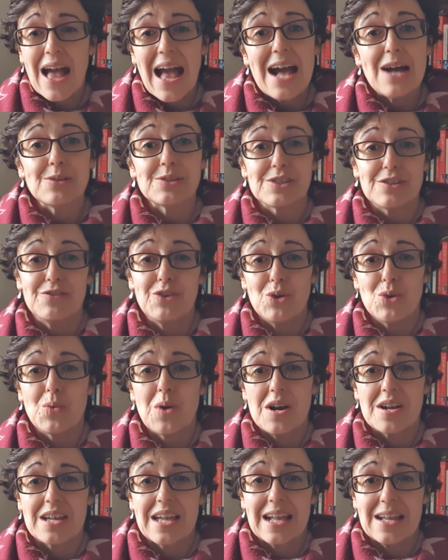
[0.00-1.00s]
out of your
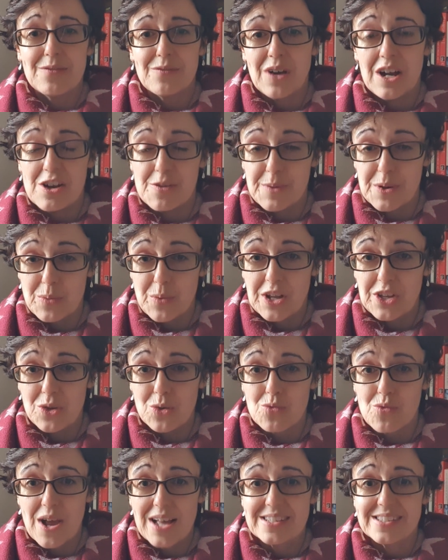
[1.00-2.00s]
working environment when
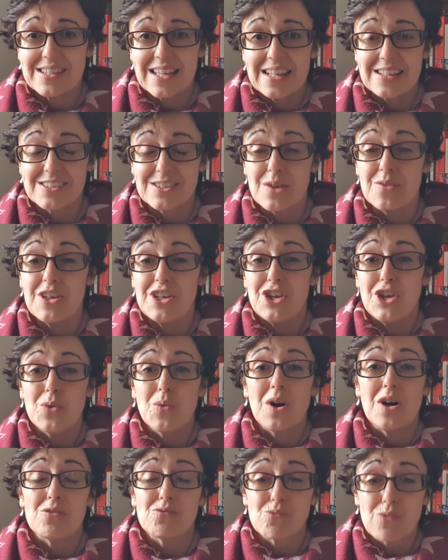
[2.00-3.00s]
you're resting, so that
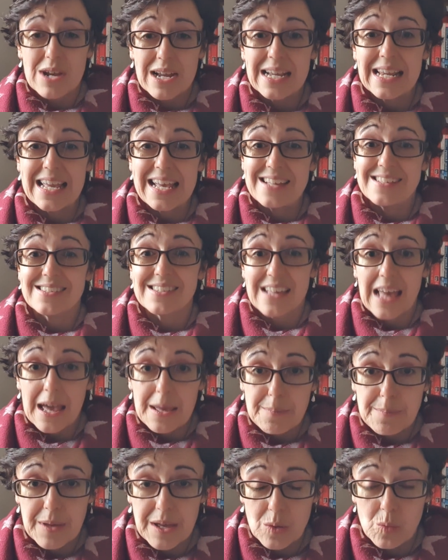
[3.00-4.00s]
you are really
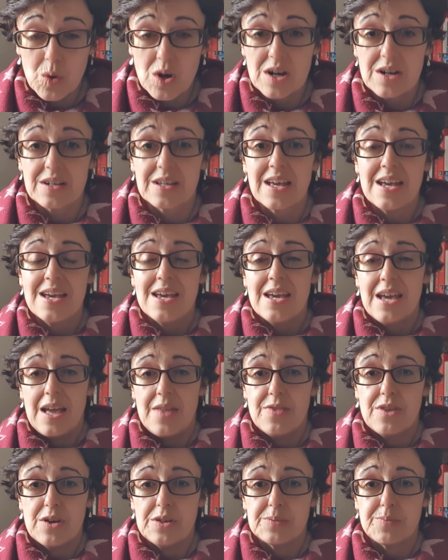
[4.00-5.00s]
escaping work
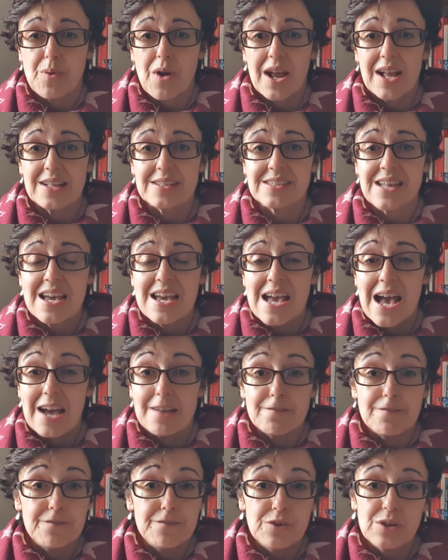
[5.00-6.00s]
in those breaks
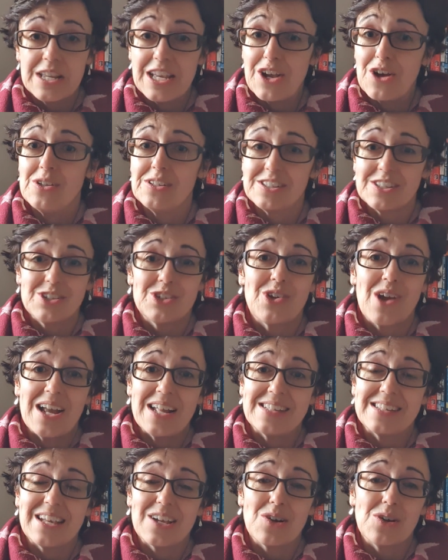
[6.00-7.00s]
and fully
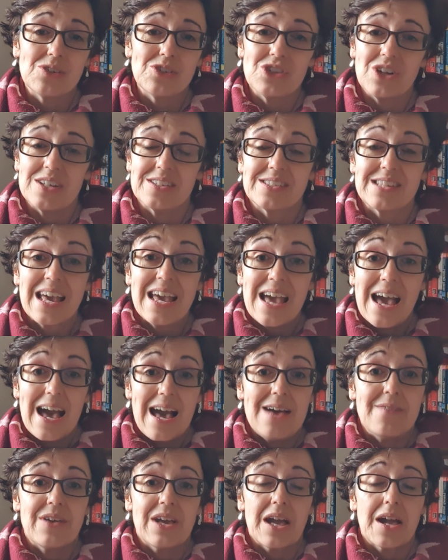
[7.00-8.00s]
concentrating on just
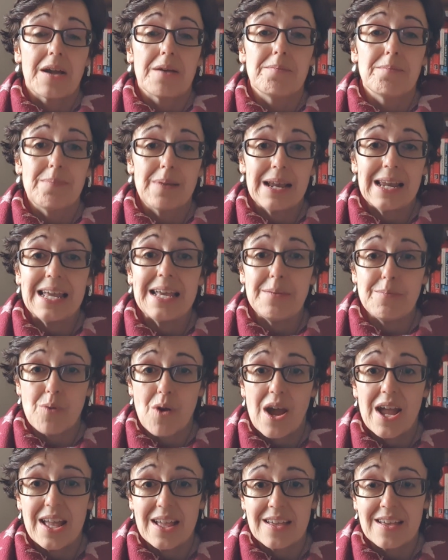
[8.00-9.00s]
having a complete
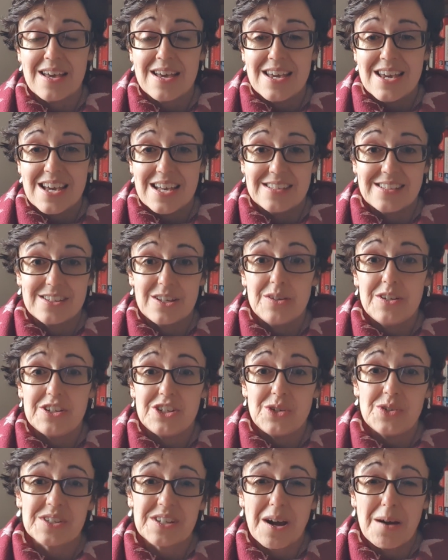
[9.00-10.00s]
break. As soon as
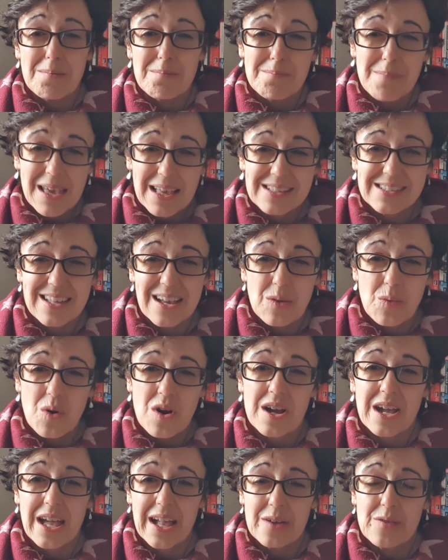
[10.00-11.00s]
you start mixing
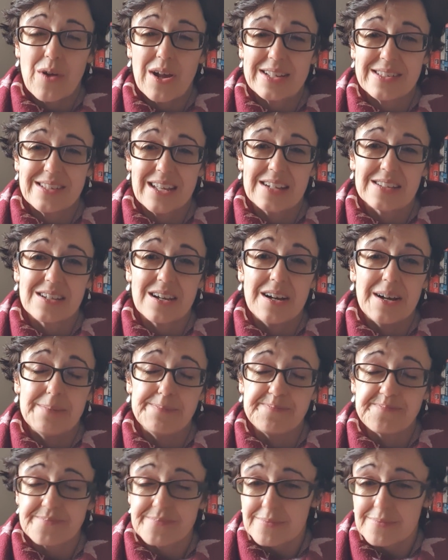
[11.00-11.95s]
working and resting time,